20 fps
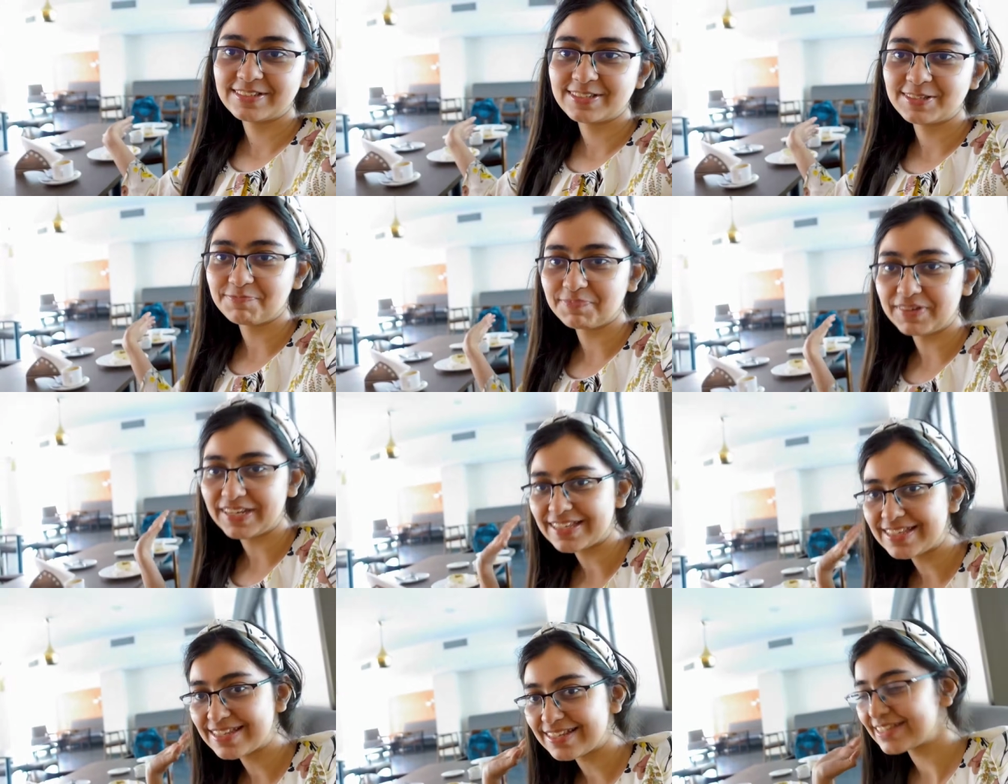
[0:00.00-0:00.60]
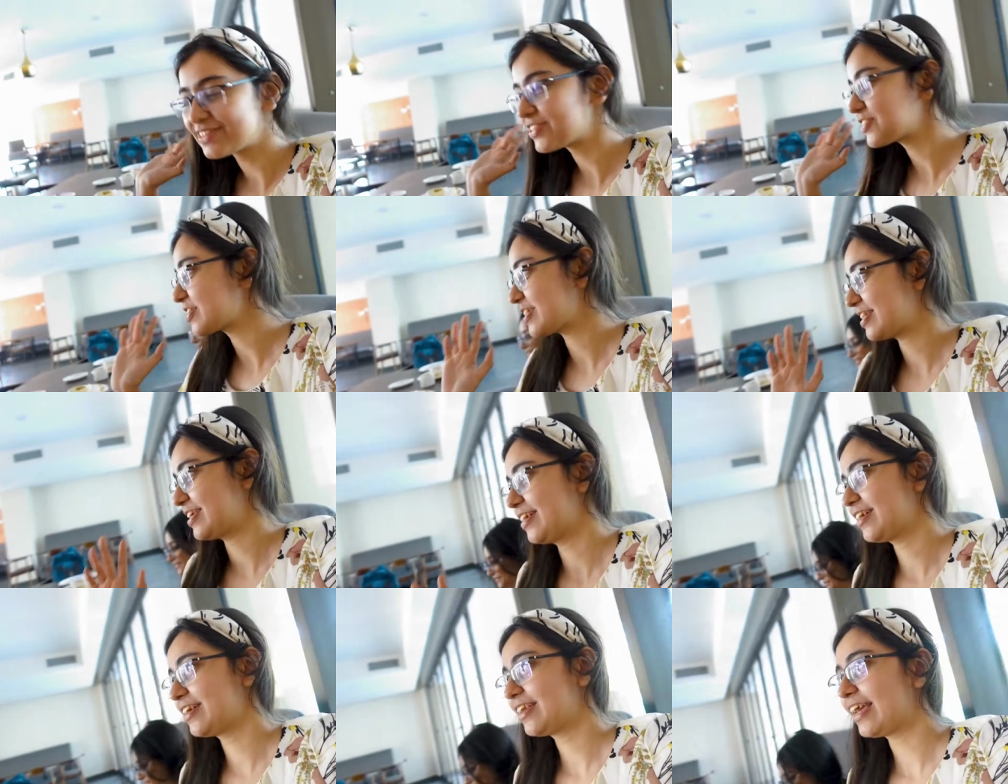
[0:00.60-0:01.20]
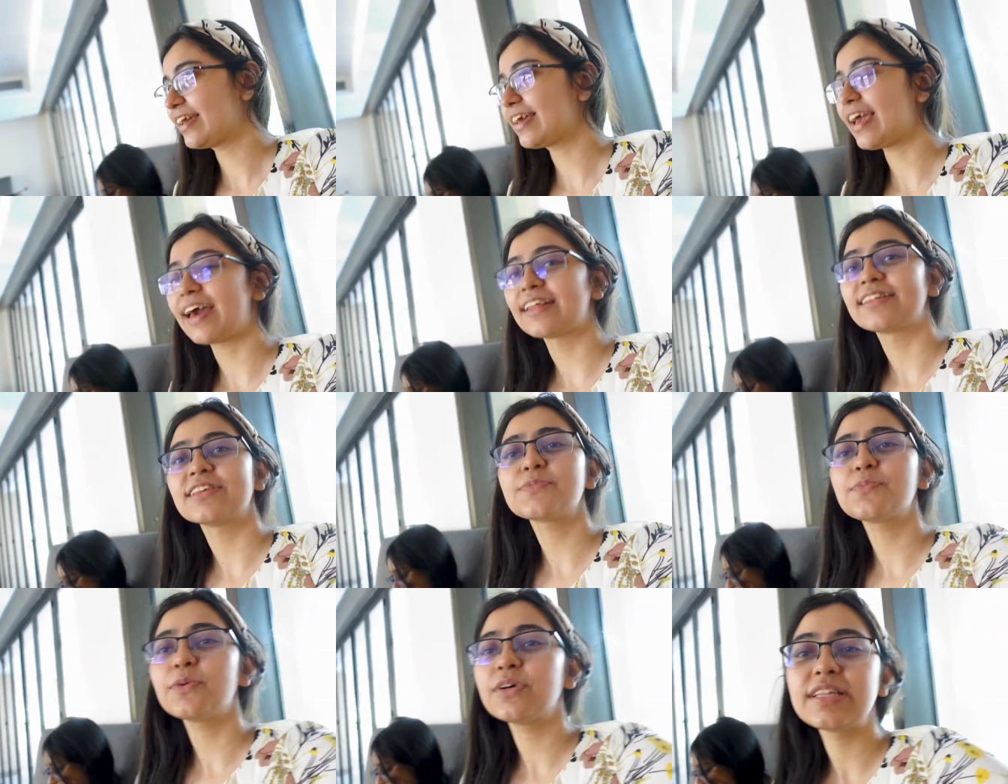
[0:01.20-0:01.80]
the plates are just there. Like, at
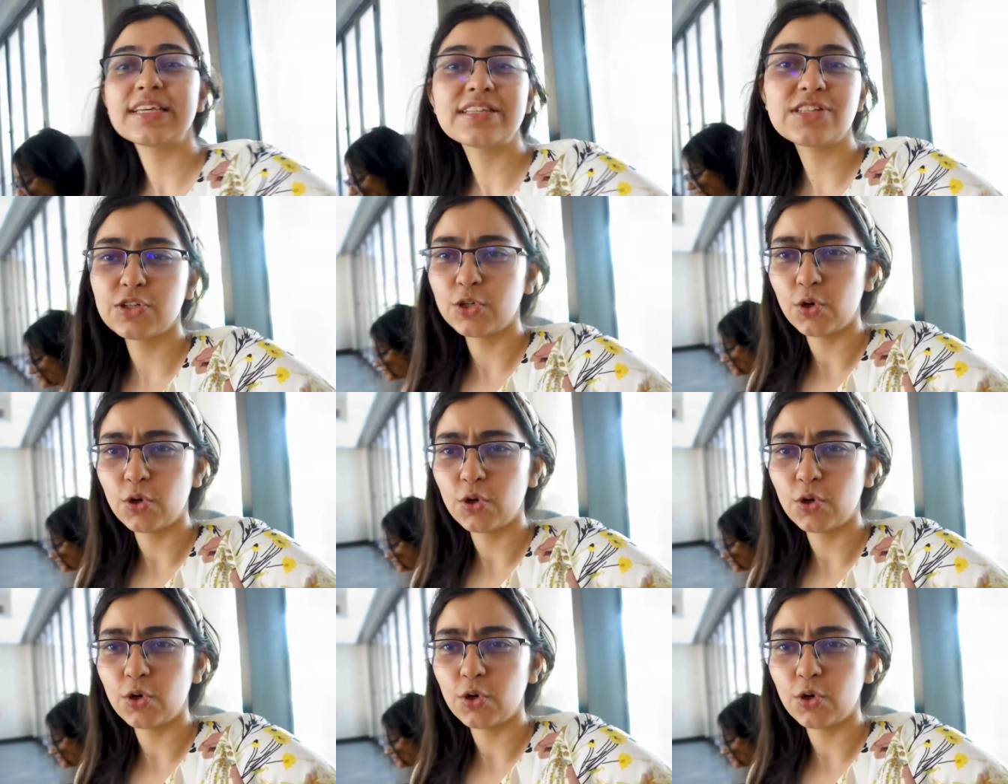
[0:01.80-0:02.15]
this point, there's